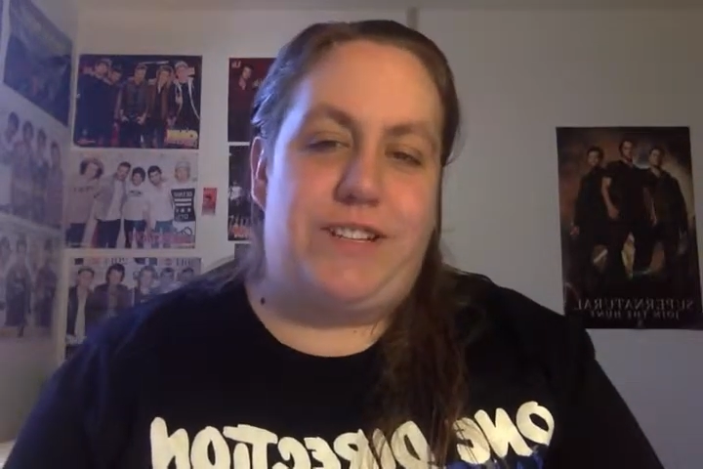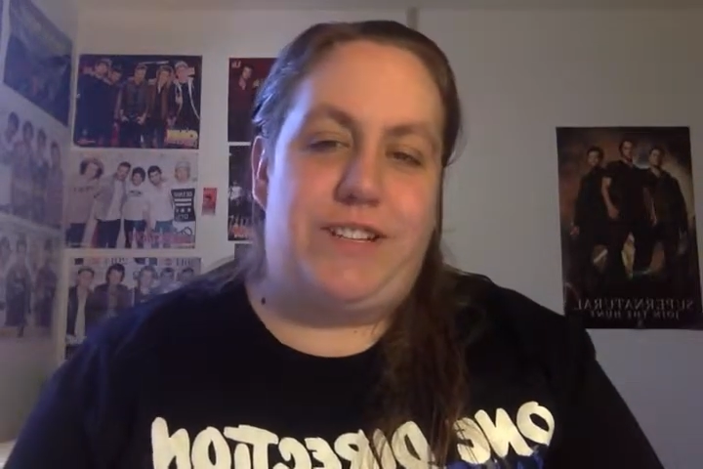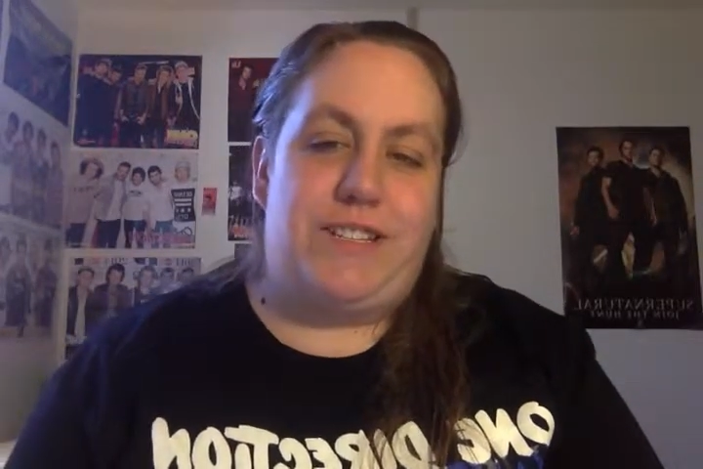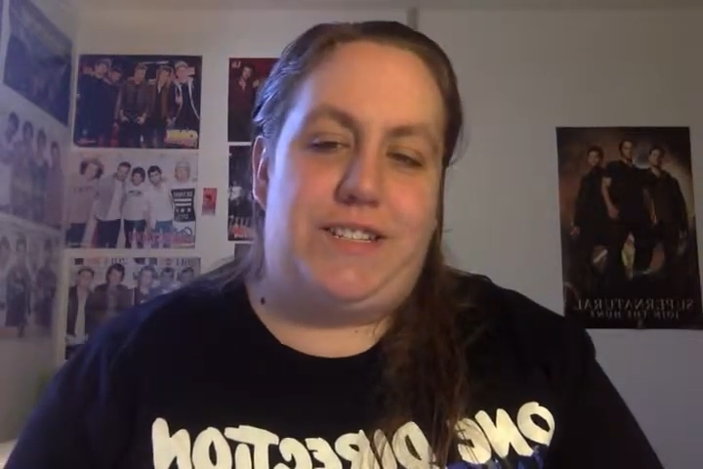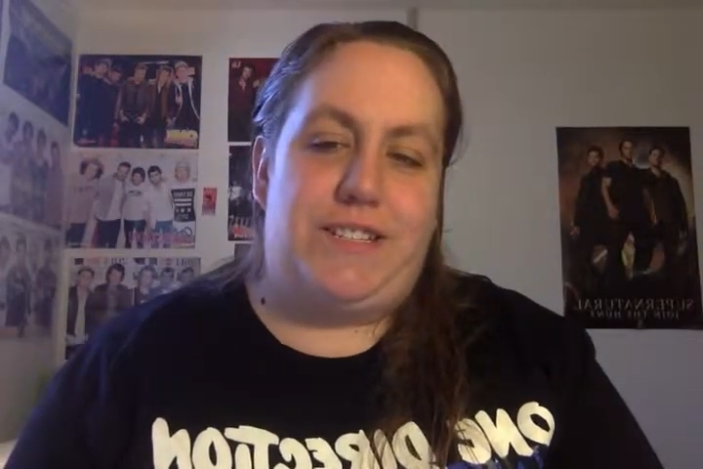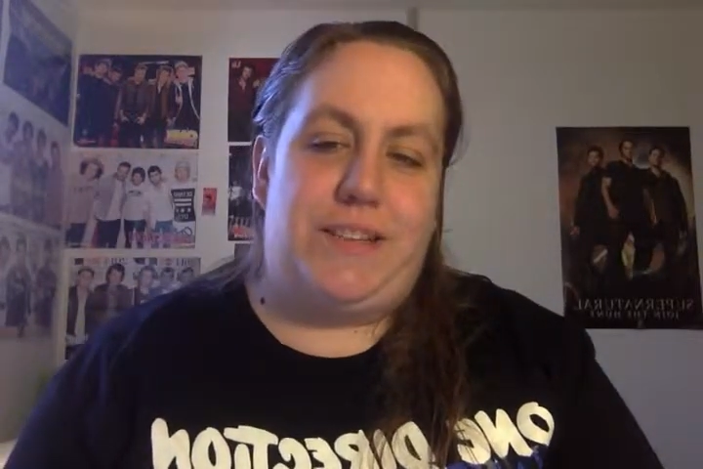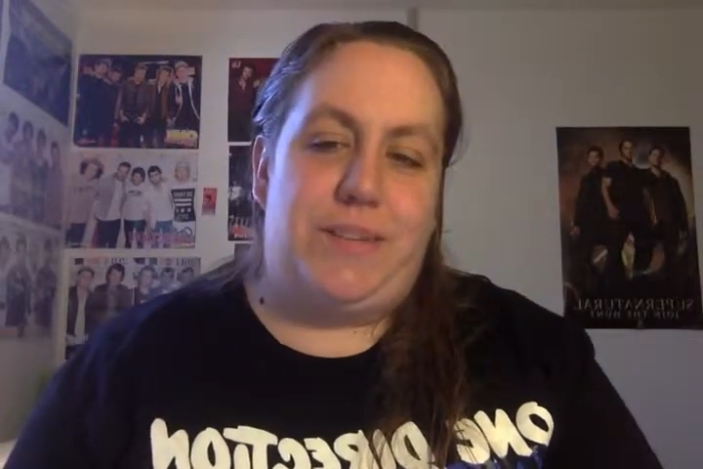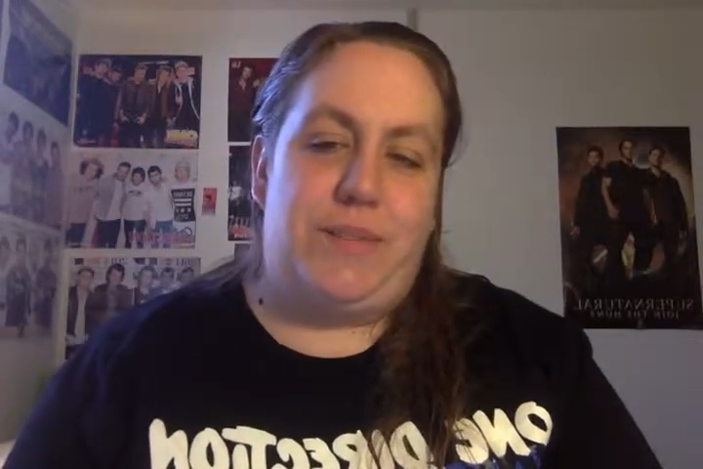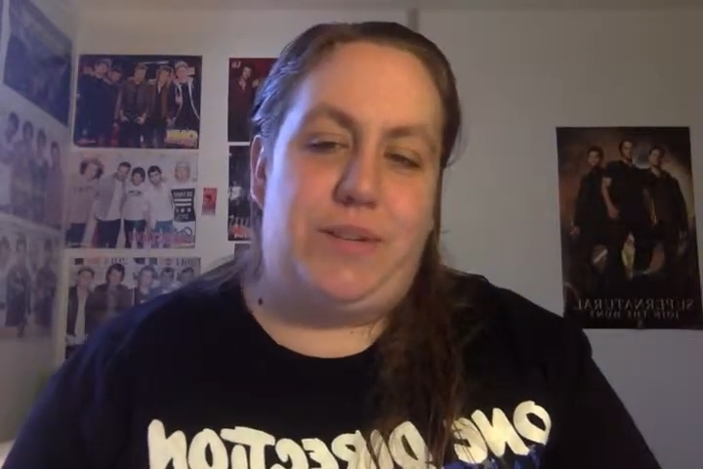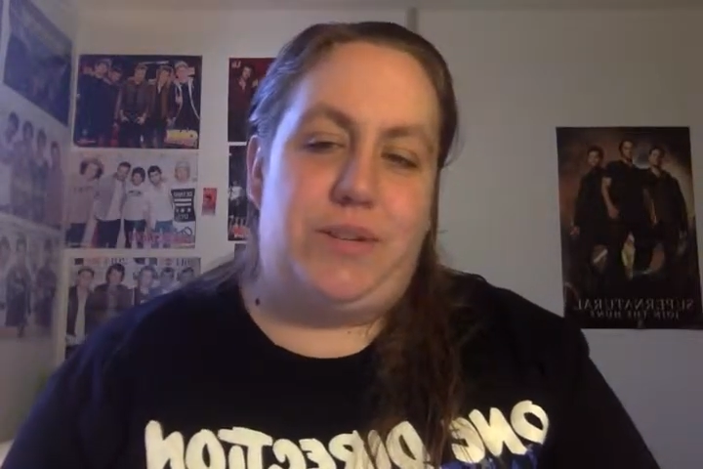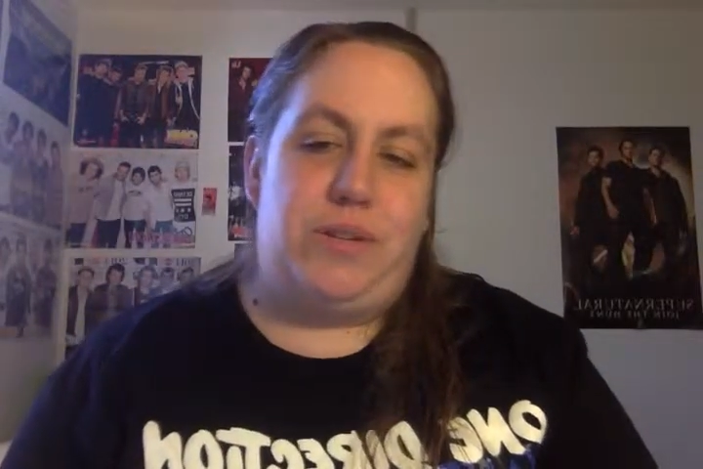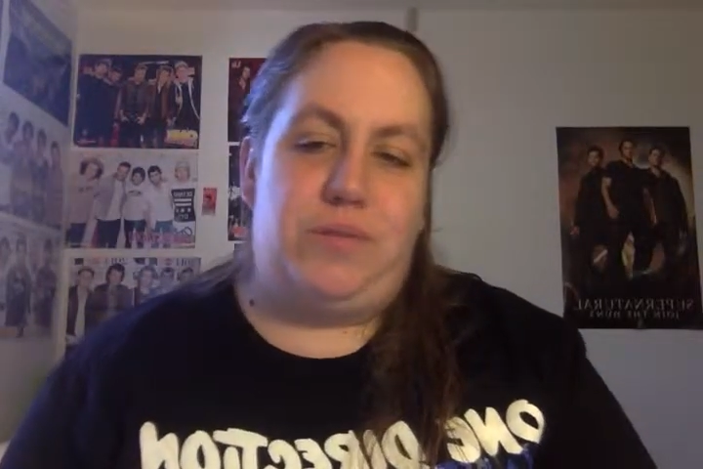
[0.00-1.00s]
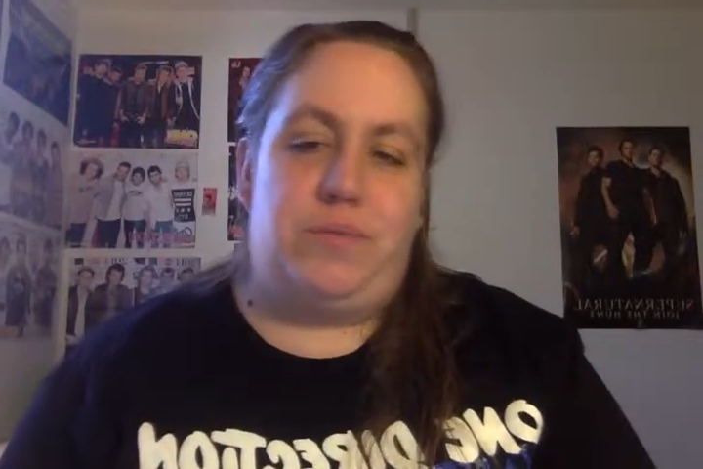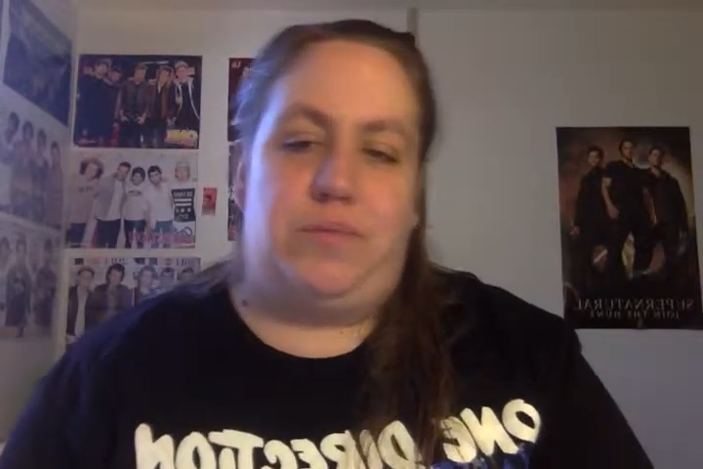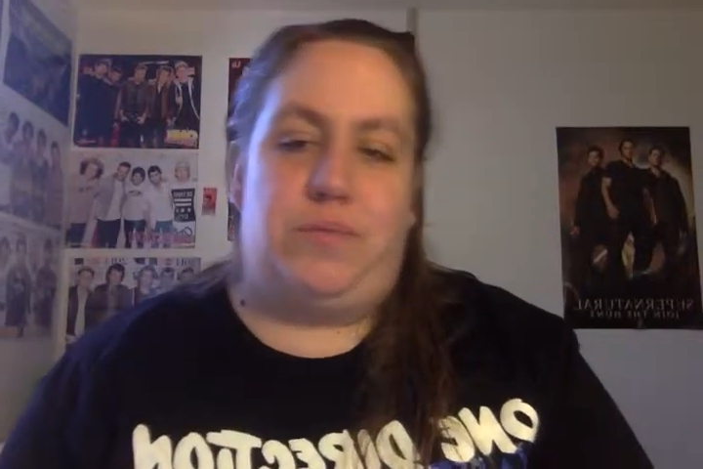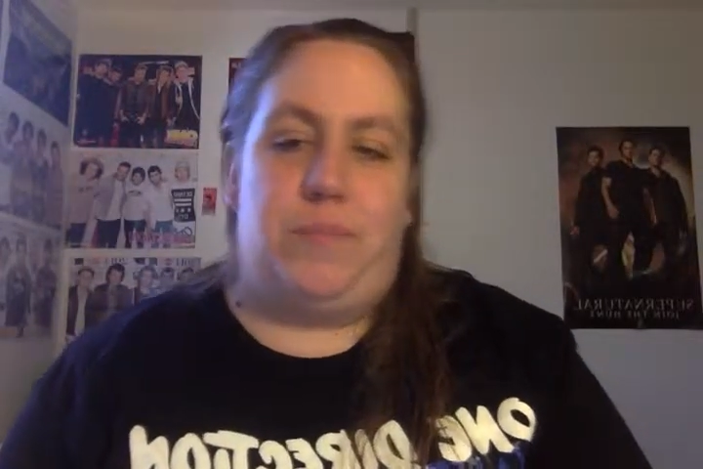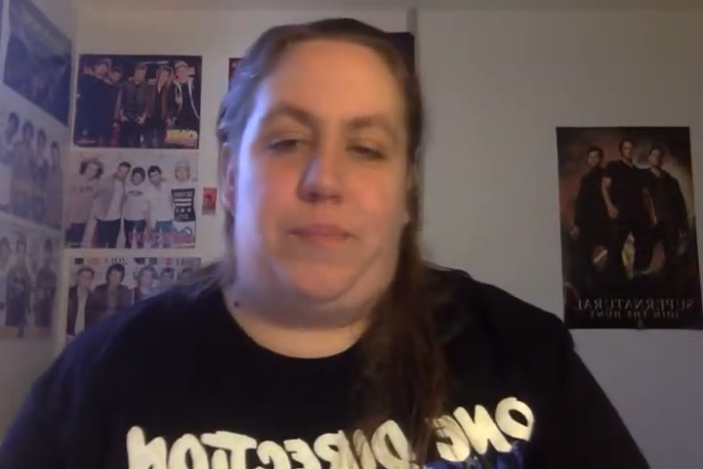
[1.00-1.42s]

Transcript: just seemed to